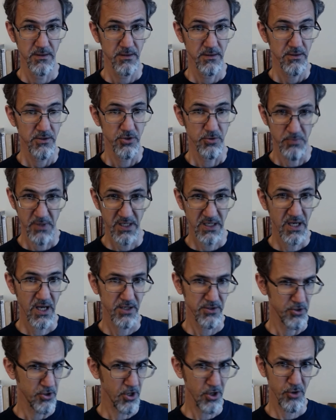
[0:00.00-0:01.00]
You may not
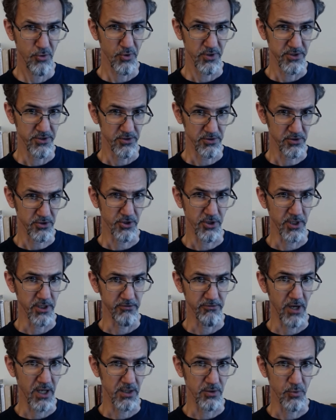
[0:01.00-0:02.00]
know what you're learning
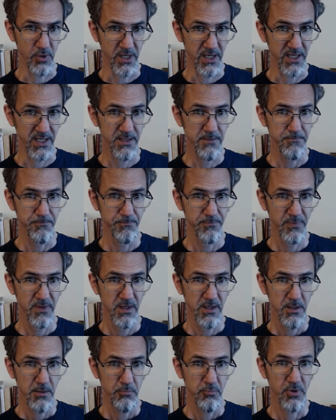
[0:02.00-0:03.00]
right away,
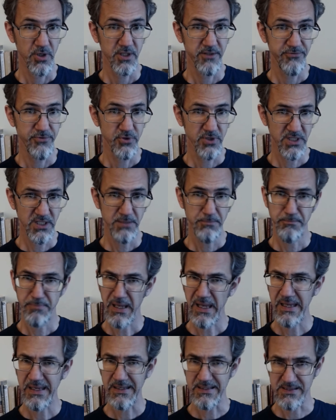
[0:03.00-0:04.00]
but if you keep
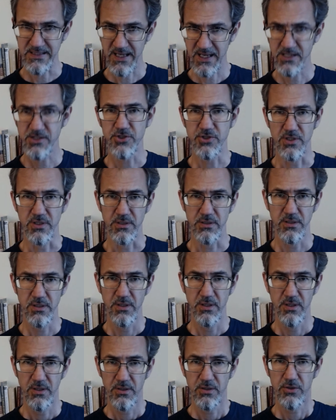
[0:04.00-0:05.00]
paying attention,
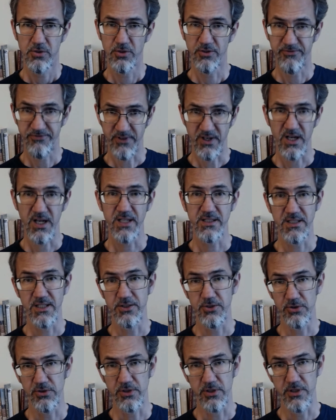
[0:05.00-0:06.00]
you'll find that
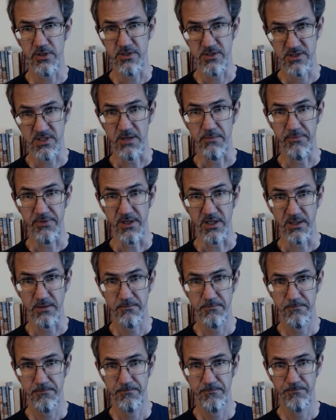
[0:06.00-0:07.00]
you learned something.
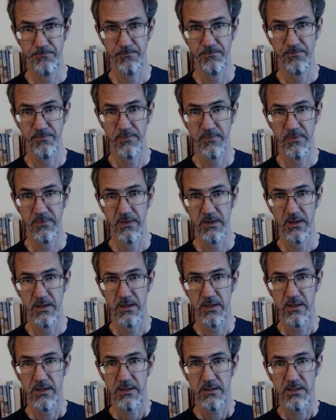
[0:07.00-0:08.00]

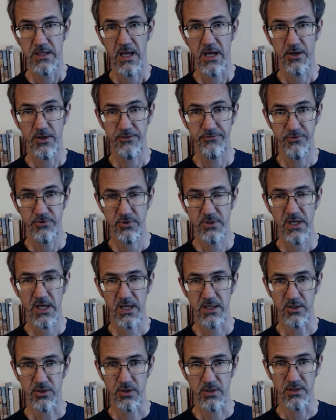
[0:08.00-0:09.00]
Now, if you
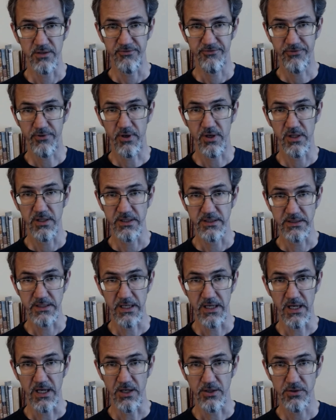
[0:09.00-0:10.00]
got hurt falling
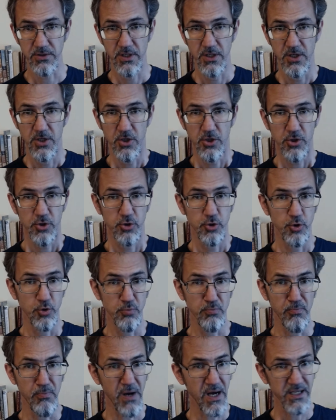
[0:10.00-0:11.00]
down, you
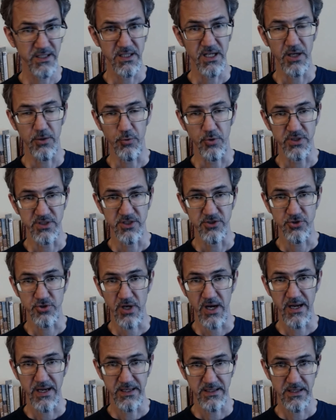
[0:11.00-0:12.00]
might not want to
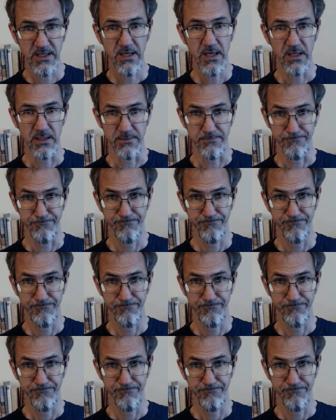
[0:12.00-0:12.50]
try again.